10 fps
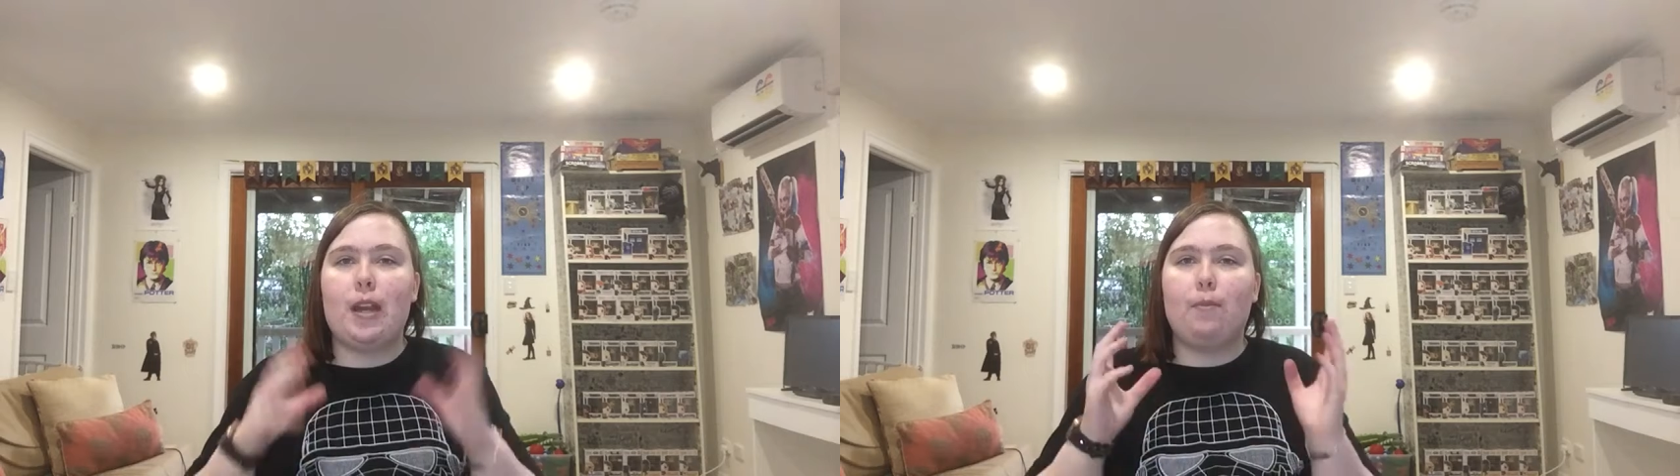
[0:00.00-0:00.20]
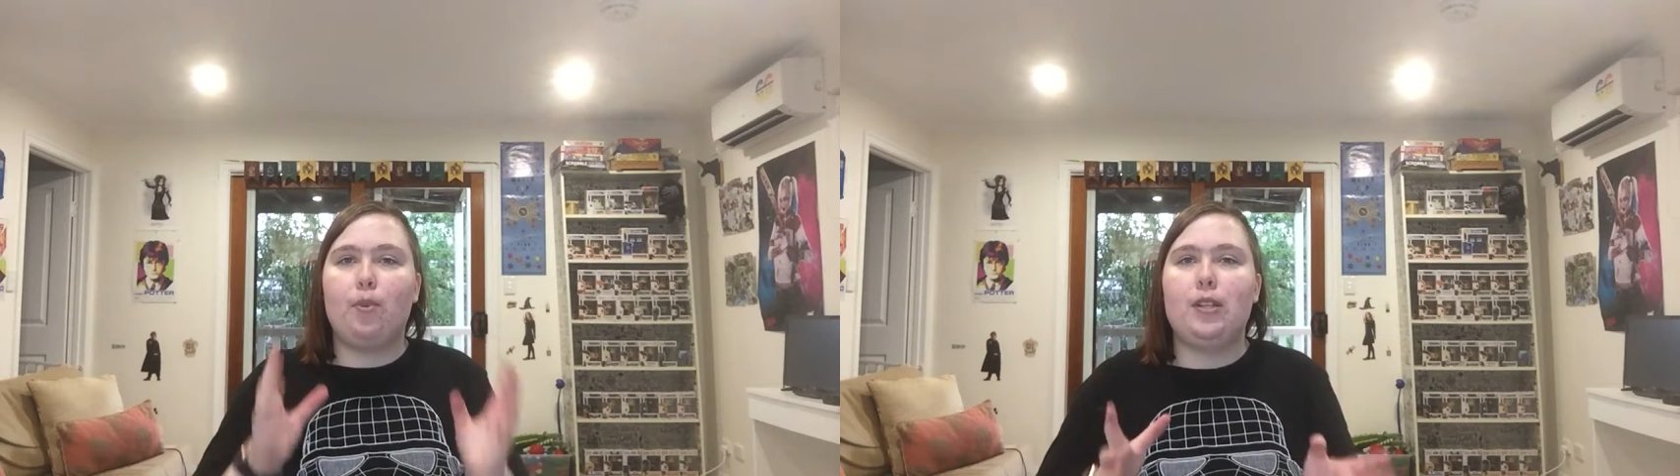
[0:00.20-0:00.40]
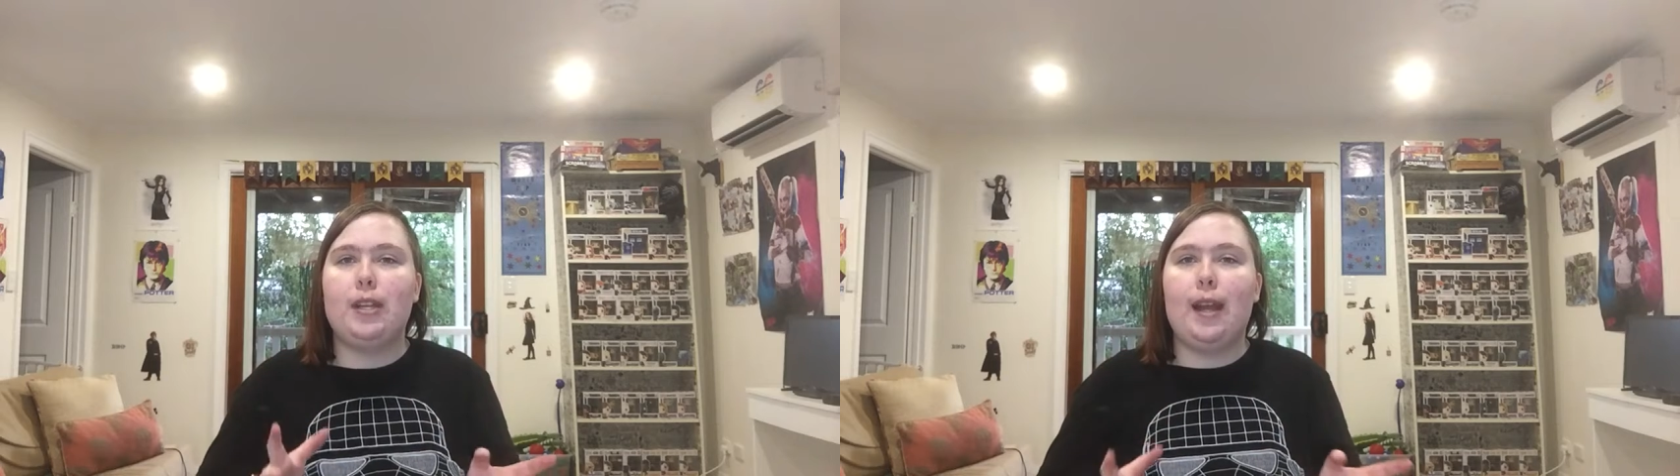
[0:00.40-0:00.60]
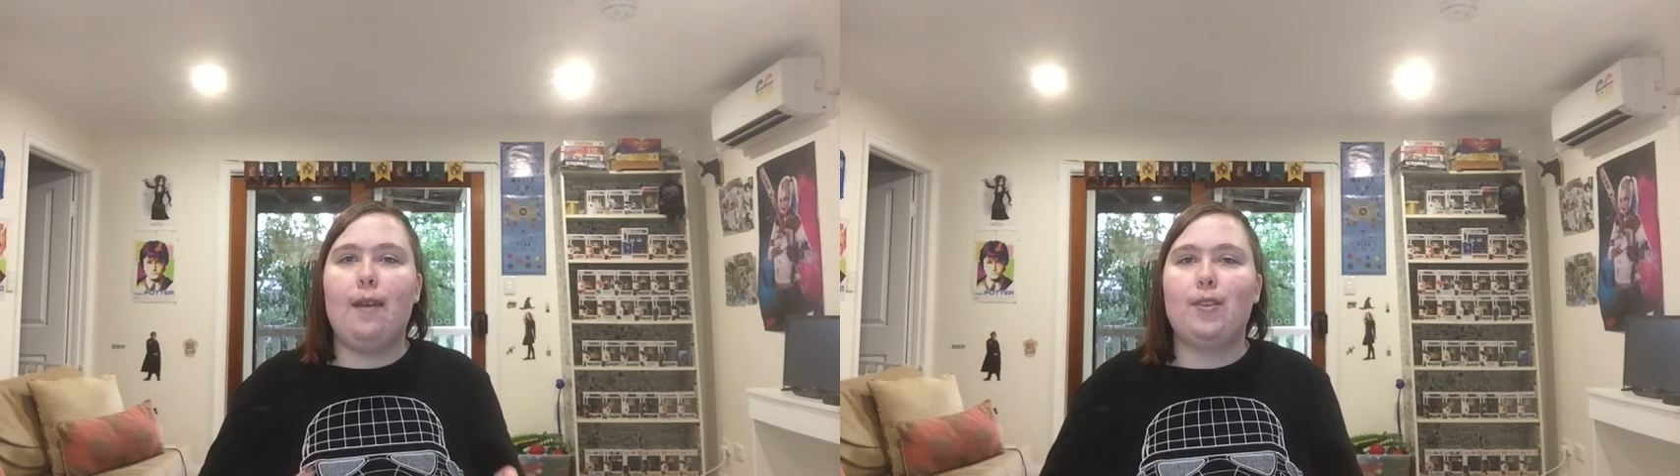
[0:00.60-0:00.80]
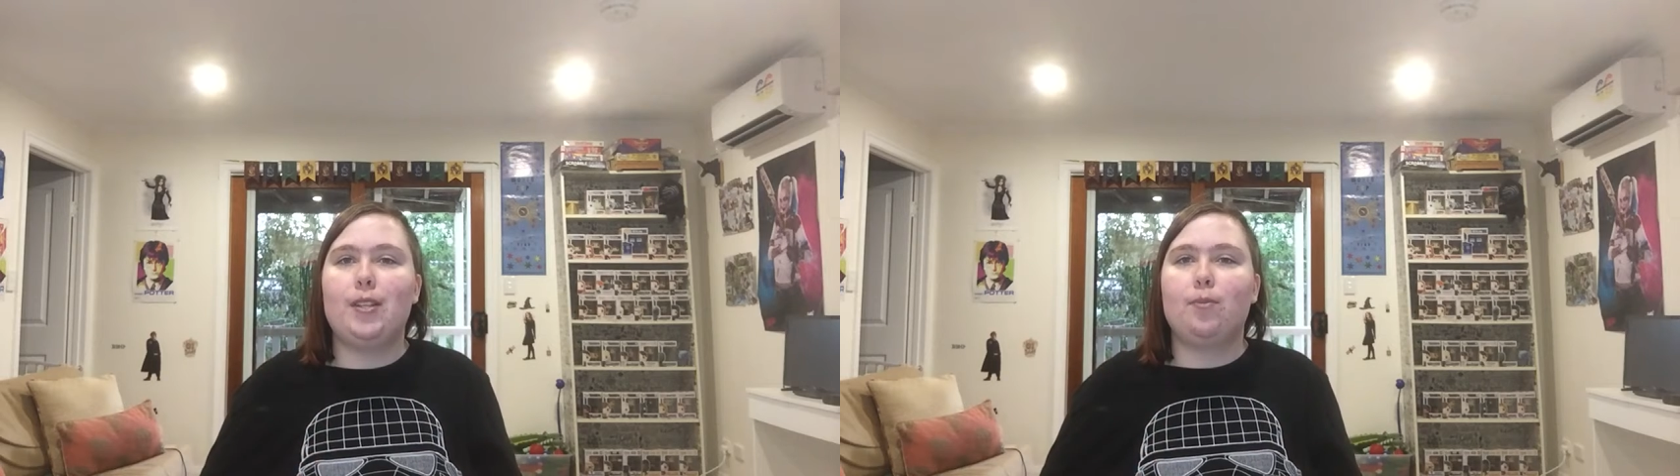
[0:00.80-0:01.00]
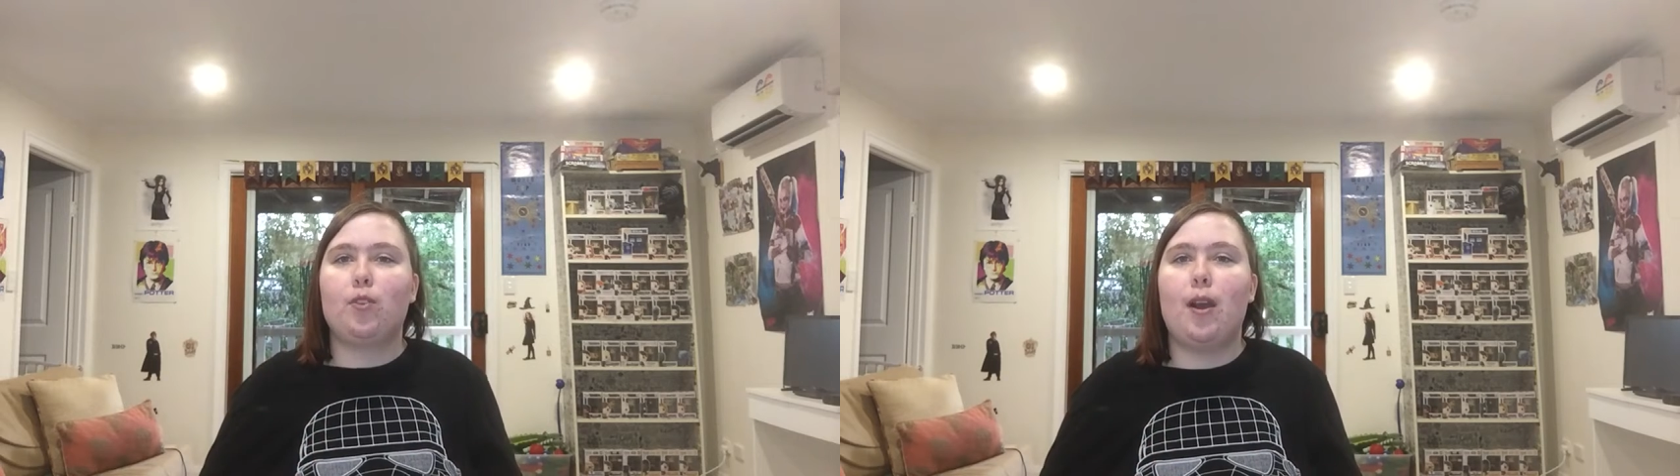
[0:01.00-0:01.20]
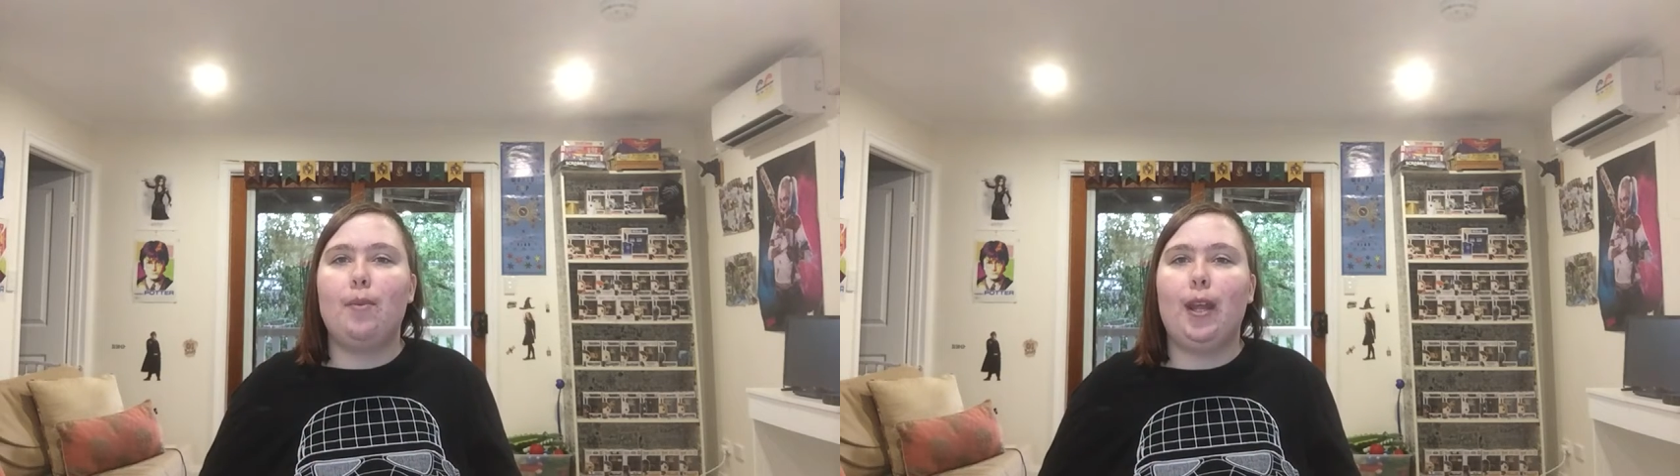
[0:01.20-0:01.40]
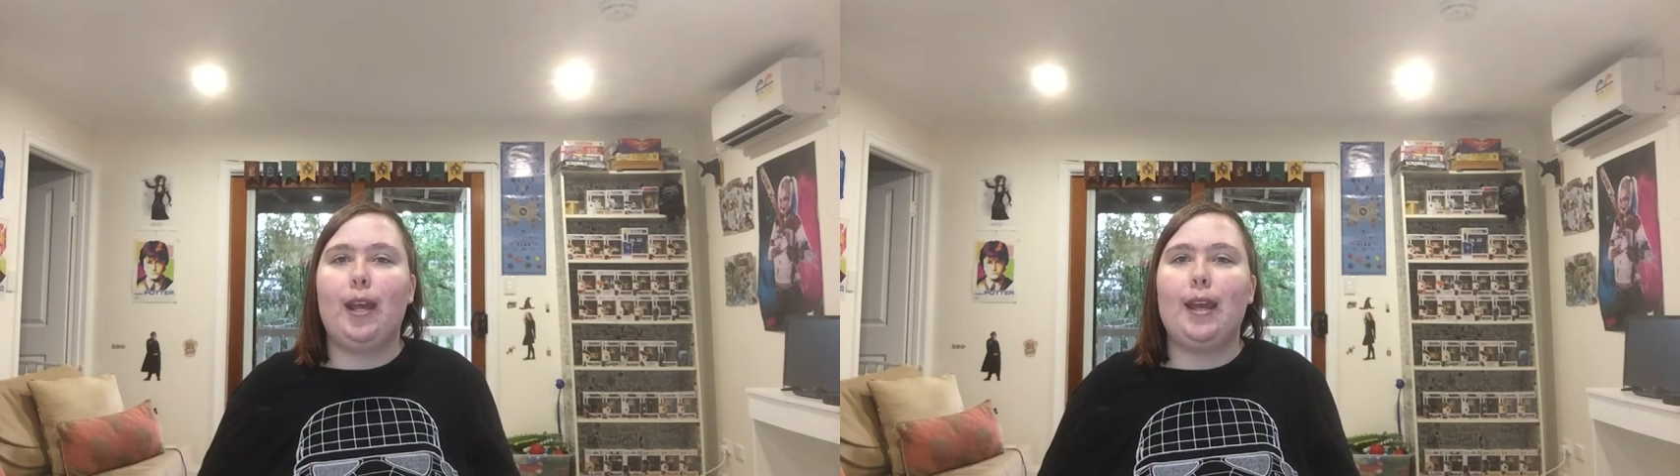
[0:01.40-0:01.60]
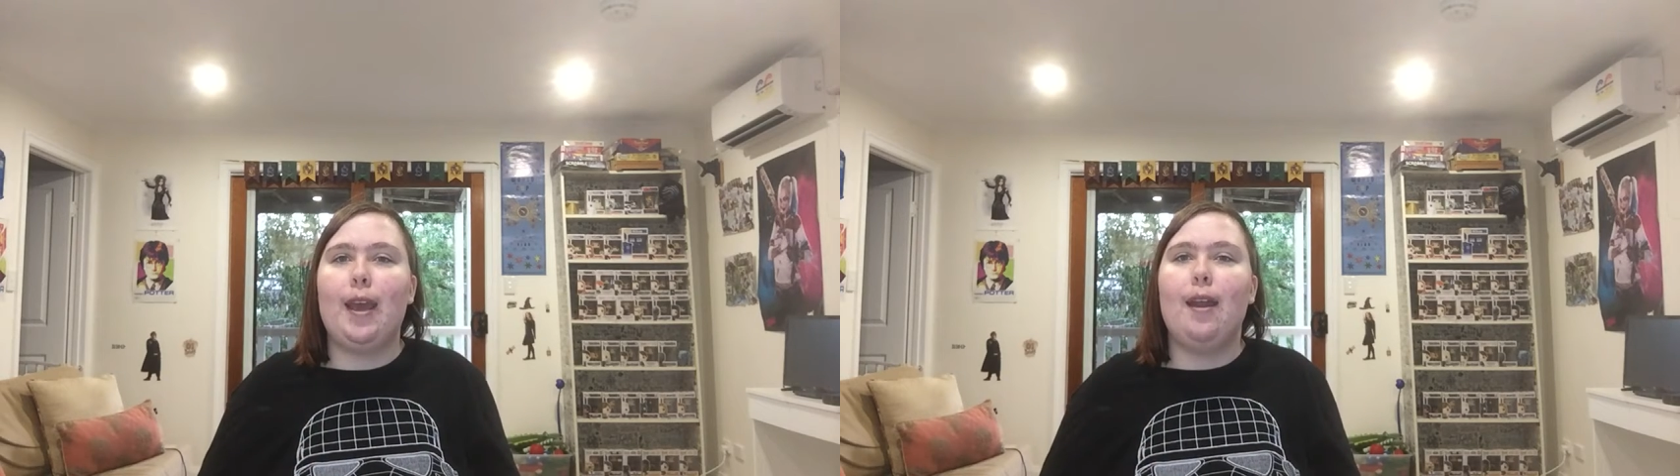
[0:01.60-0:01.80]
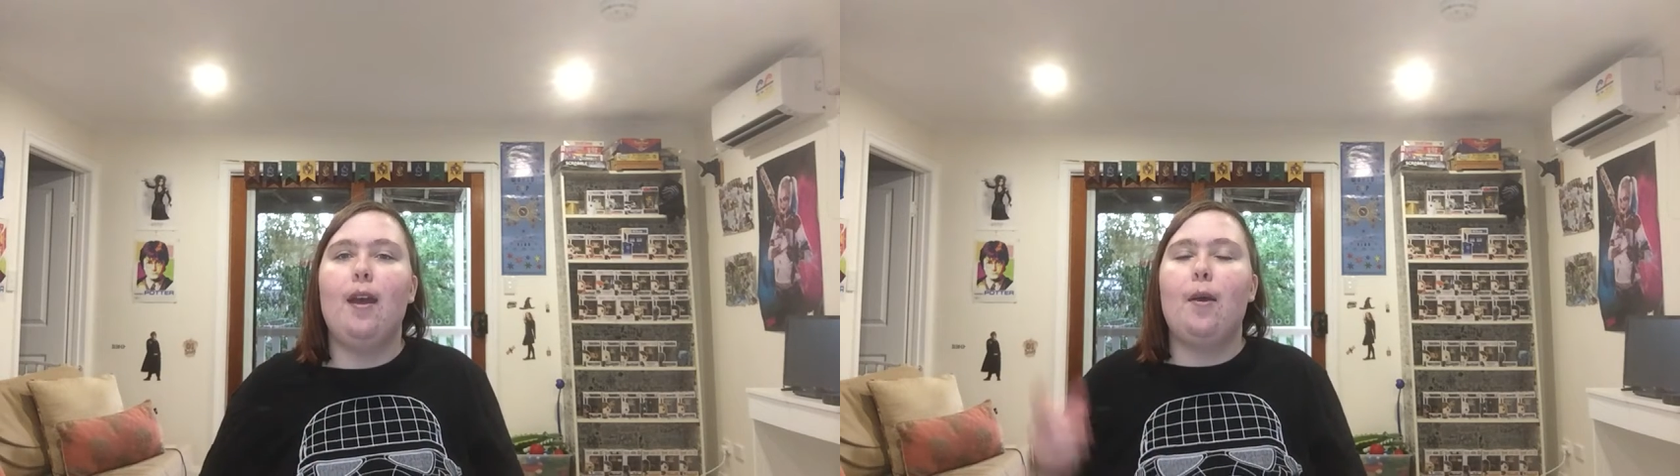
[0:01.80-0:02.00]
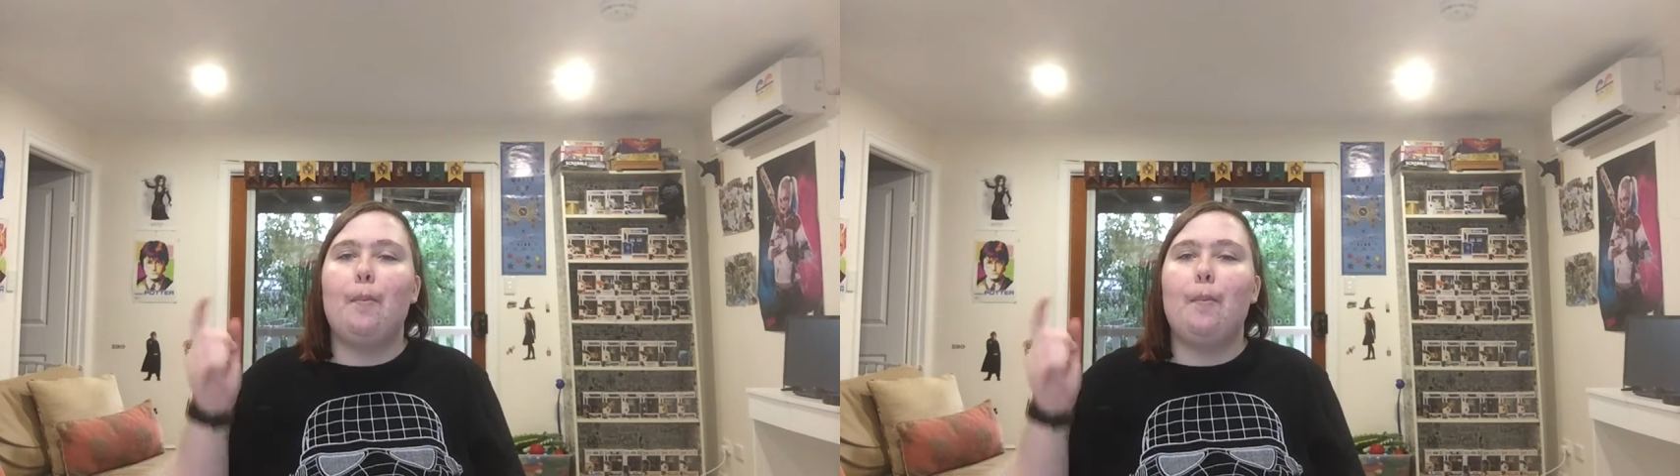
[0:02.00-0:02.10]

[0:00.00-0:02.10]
I appreciate every subscriber that I get.